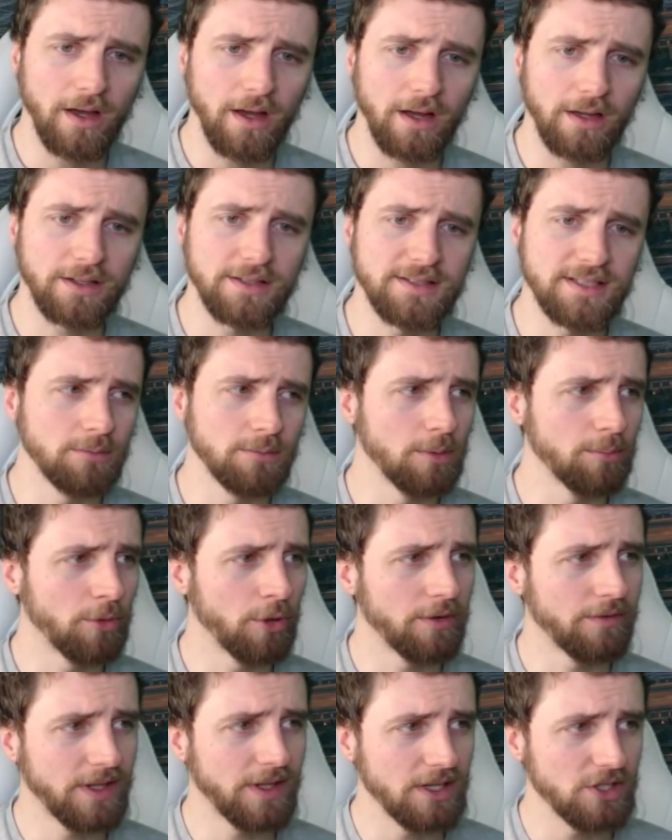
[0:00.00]
concealment
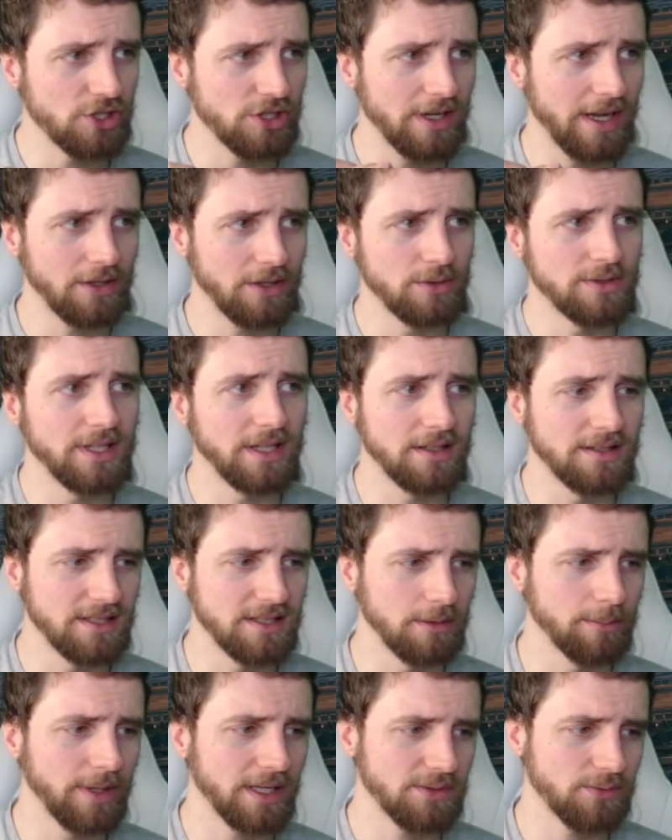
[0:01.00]
modification and you take
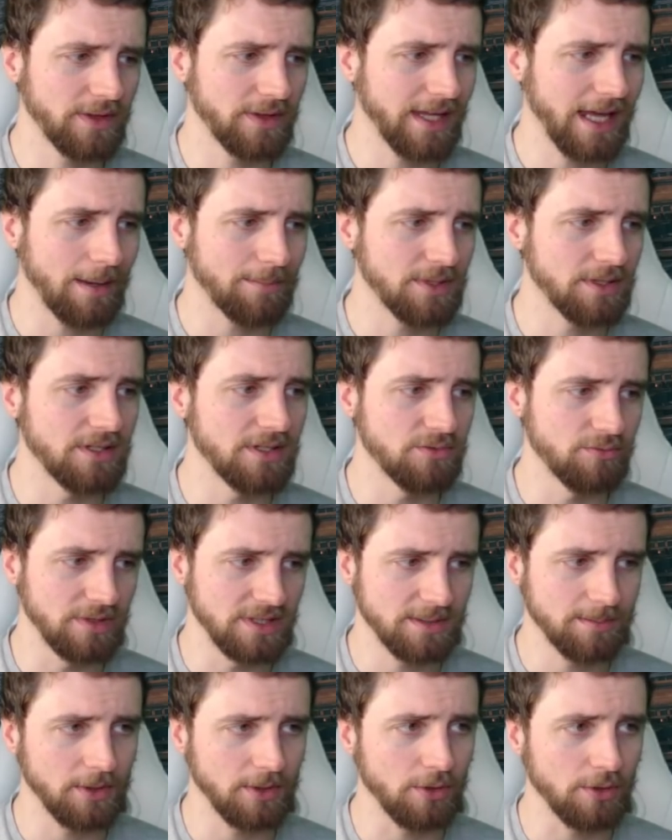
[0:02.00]
concealment X with the captain, is
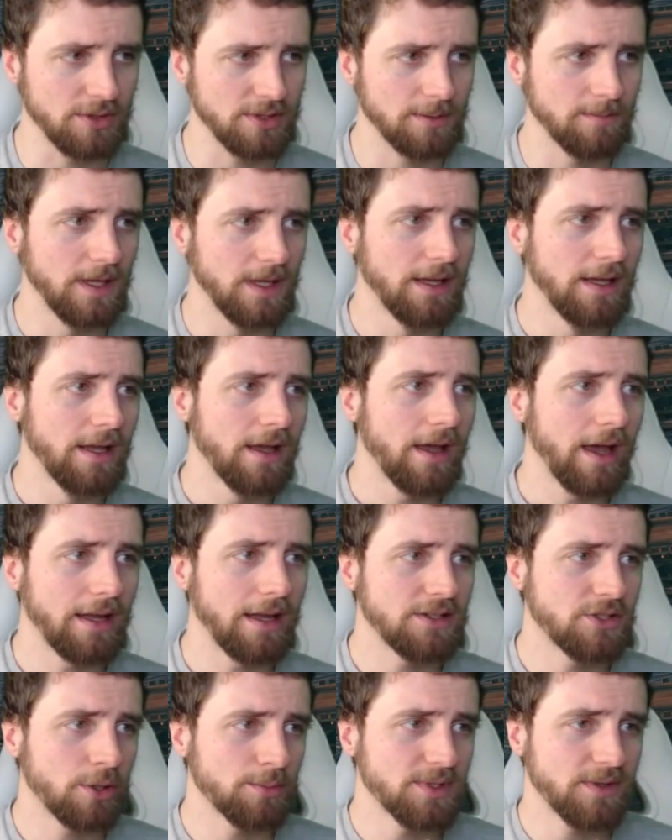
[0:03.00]
reasonably good.
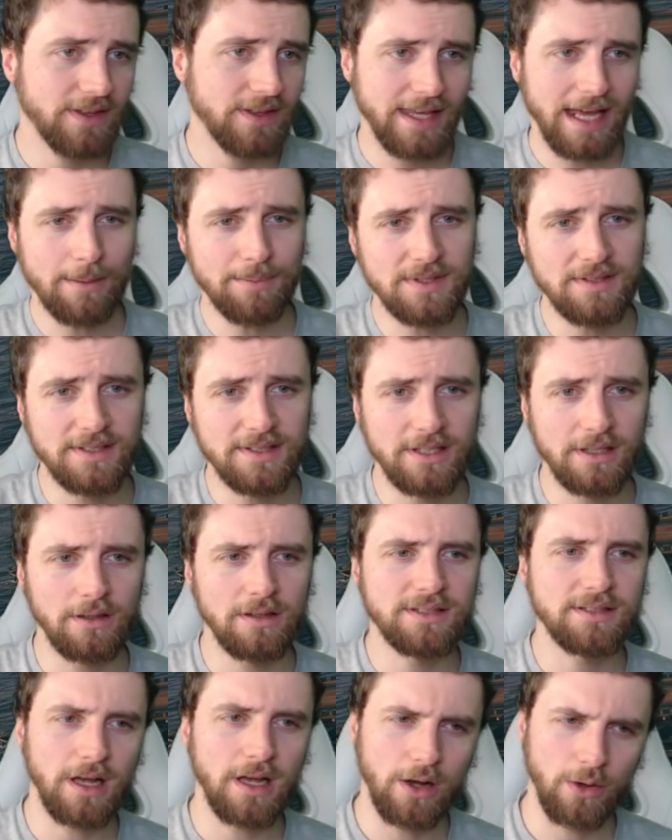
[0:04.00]
In terms of the captain
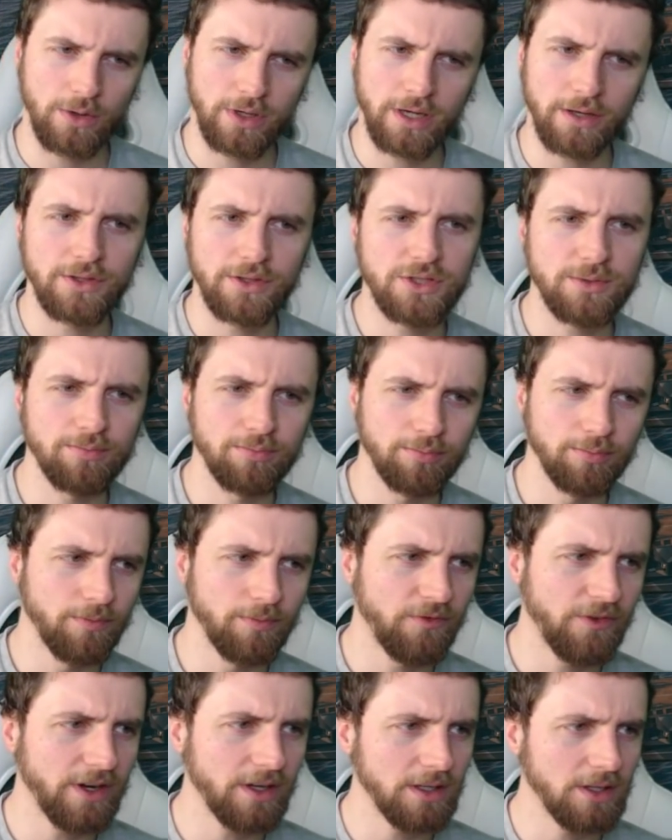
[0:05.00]
skills, I'll cut this
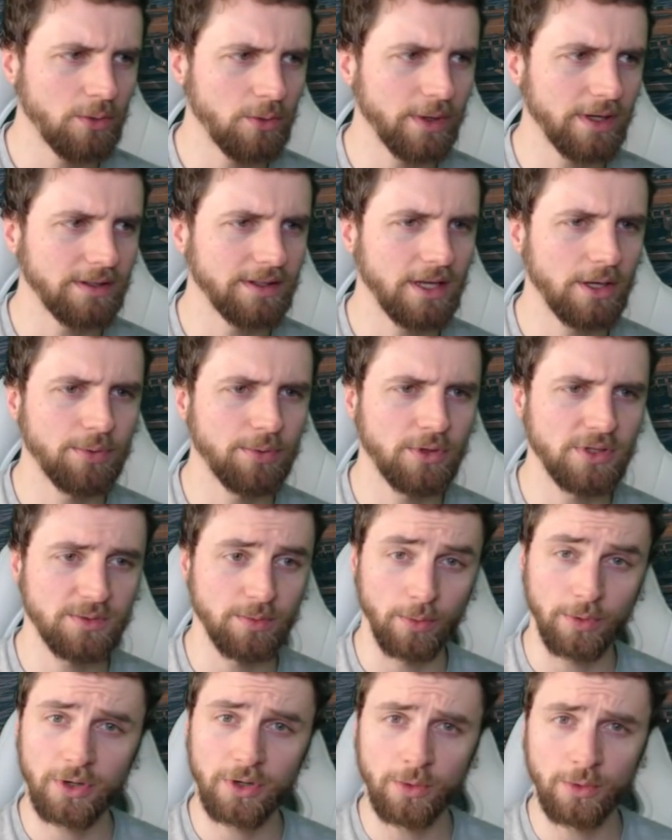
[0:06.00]
fairly quick now because
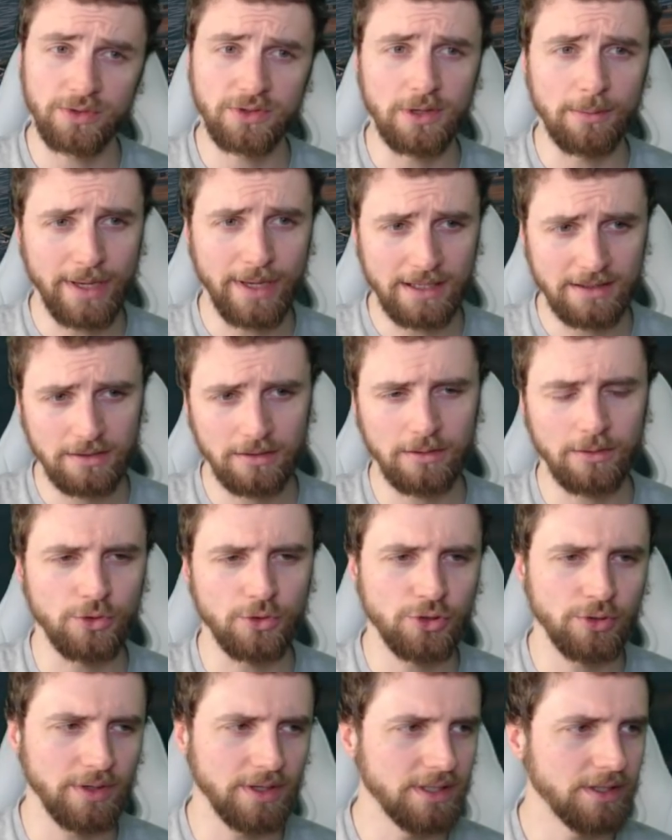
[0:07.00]
we want to go into a battle and I'll
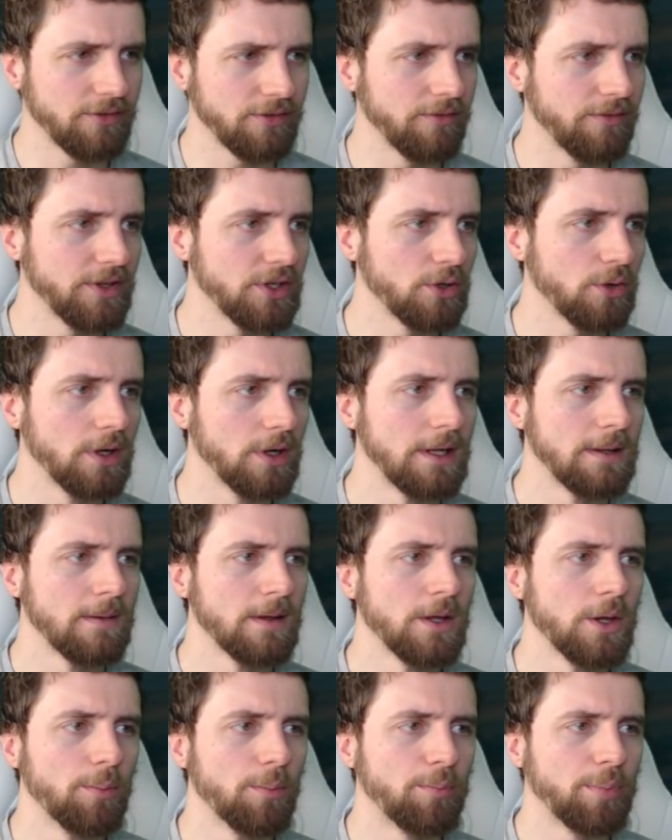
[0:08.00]
show in a different video.
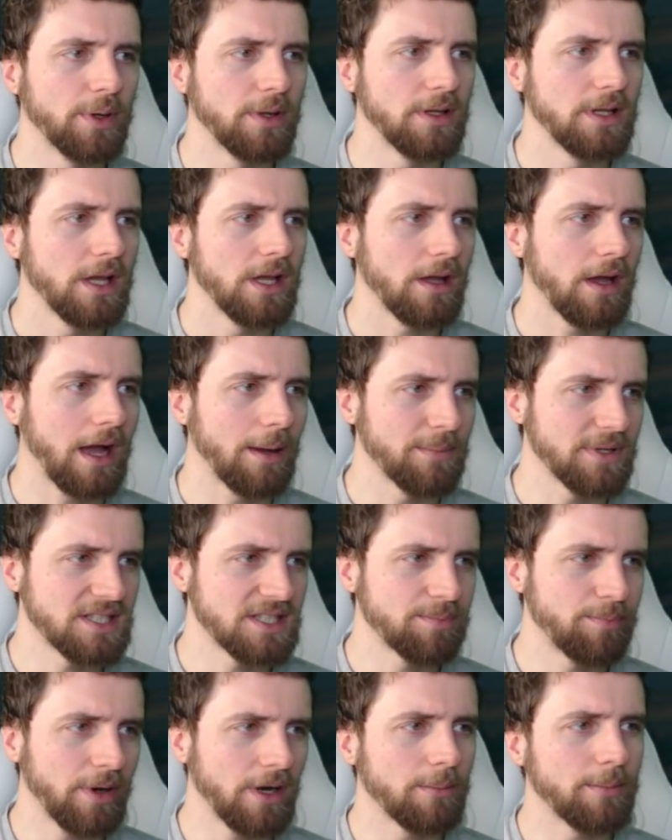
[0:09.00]
But I'm
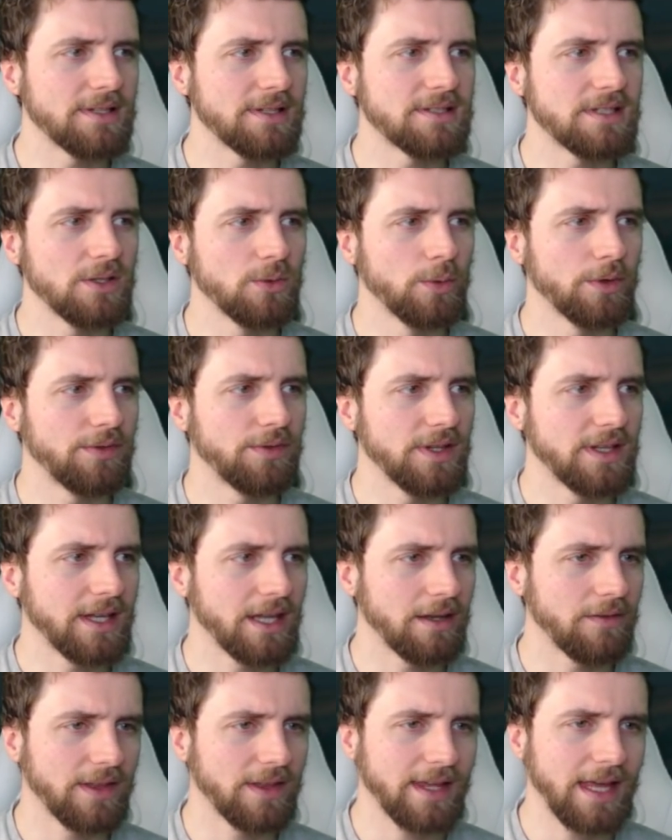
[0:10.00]
experimenting with the
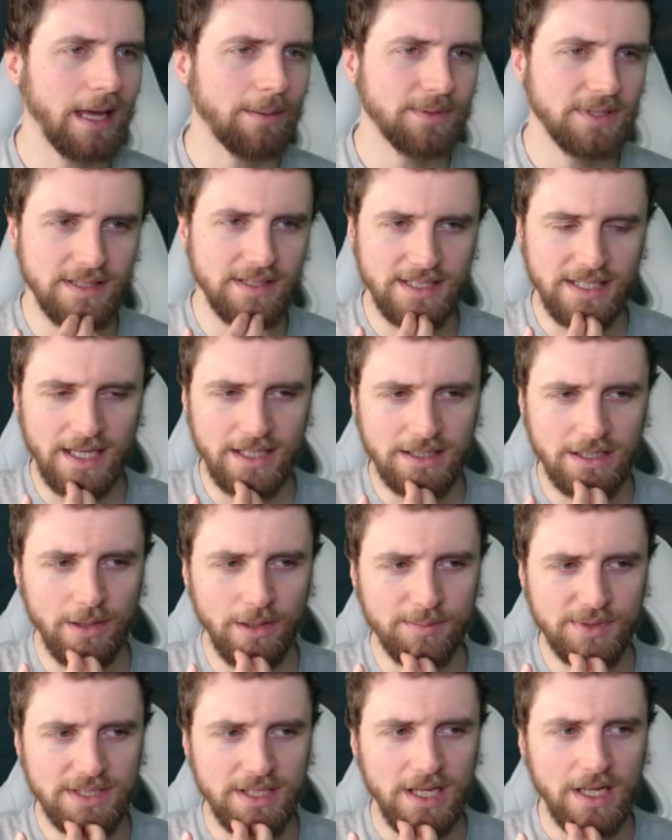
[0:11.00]
kind of the captain
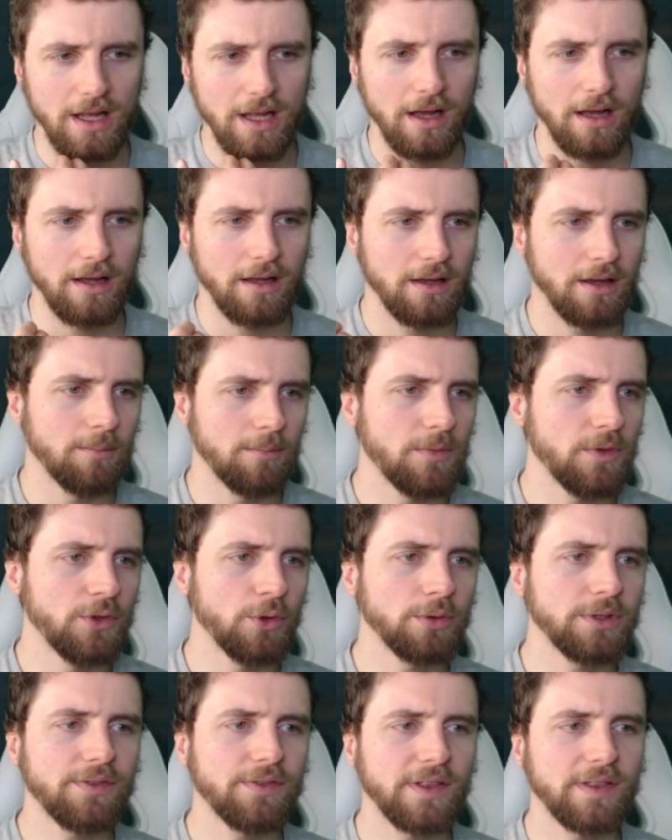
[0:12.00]
setups. The
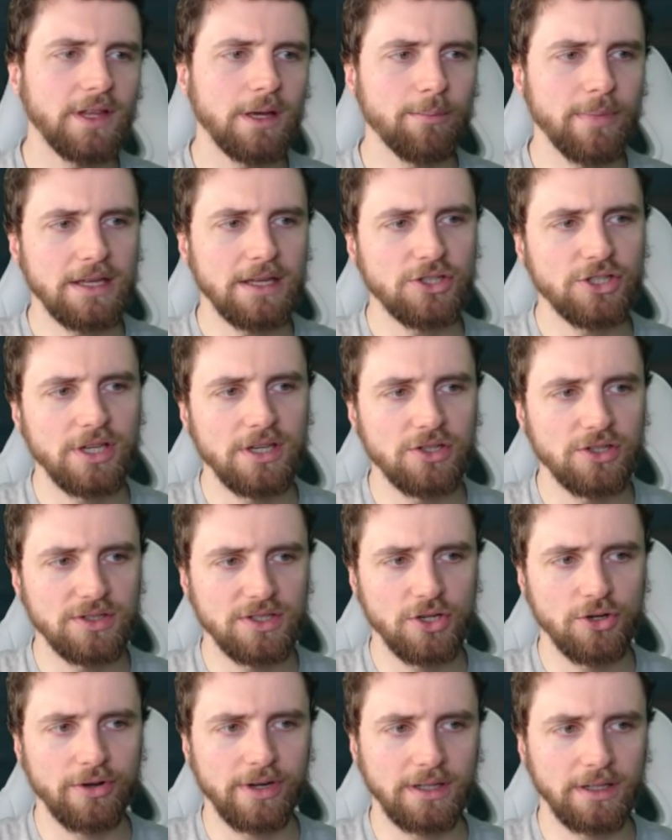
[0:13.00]
only thing that may change is
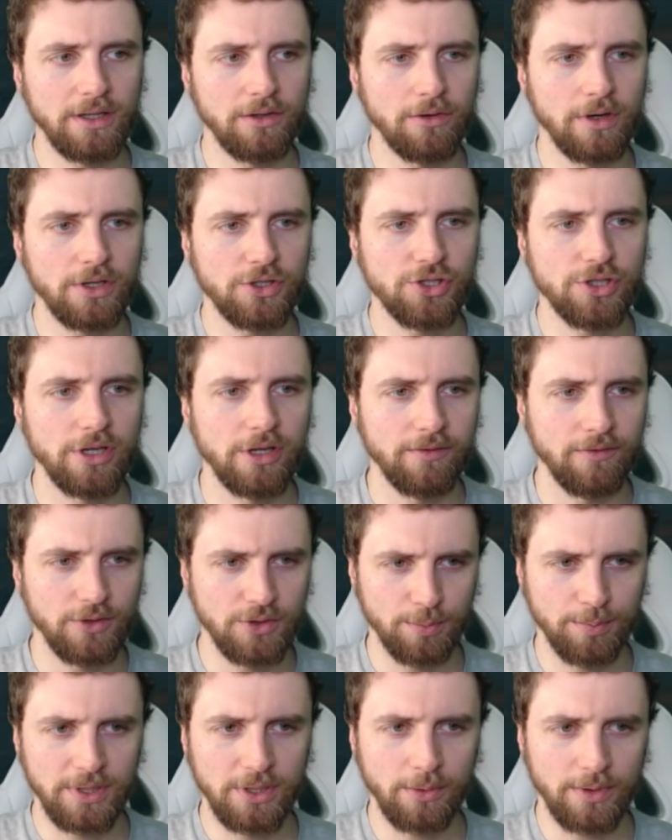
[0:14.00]
adrenaline rush for
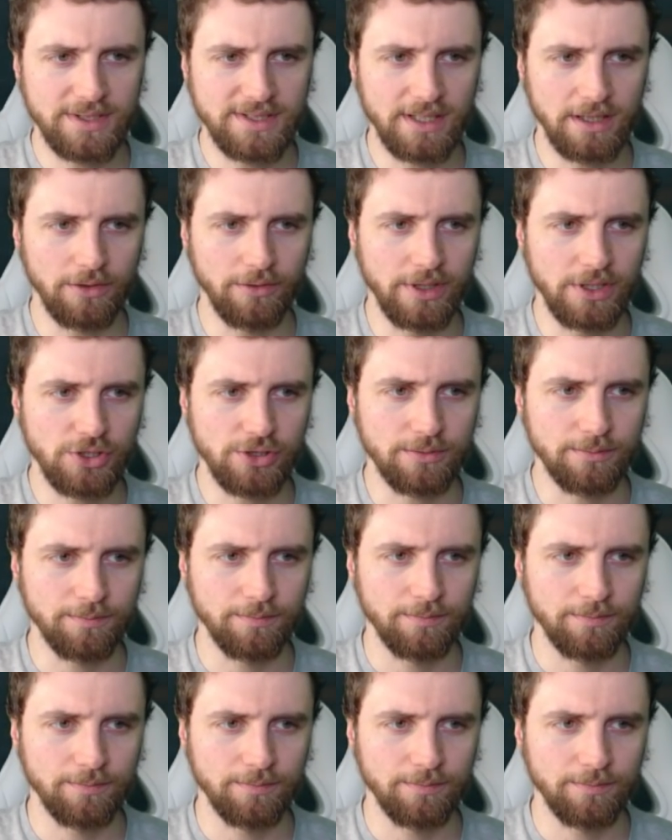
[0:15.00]
torpedo acceleration.